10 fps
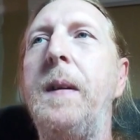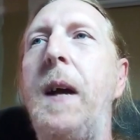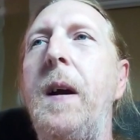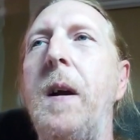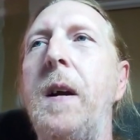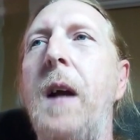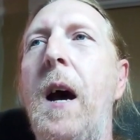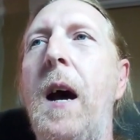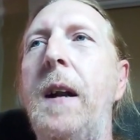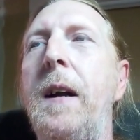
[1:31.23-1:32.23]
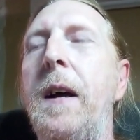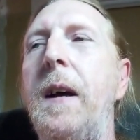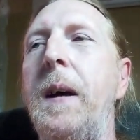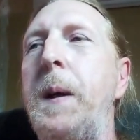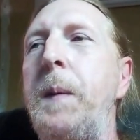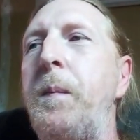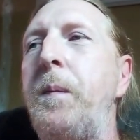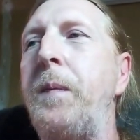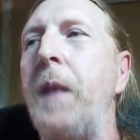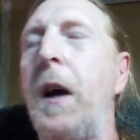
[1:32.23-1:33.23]
they are not uh,
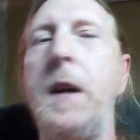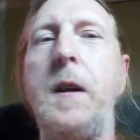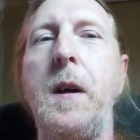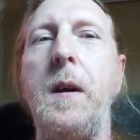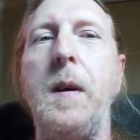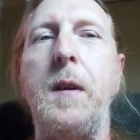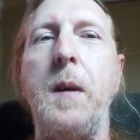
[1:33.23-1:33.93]
under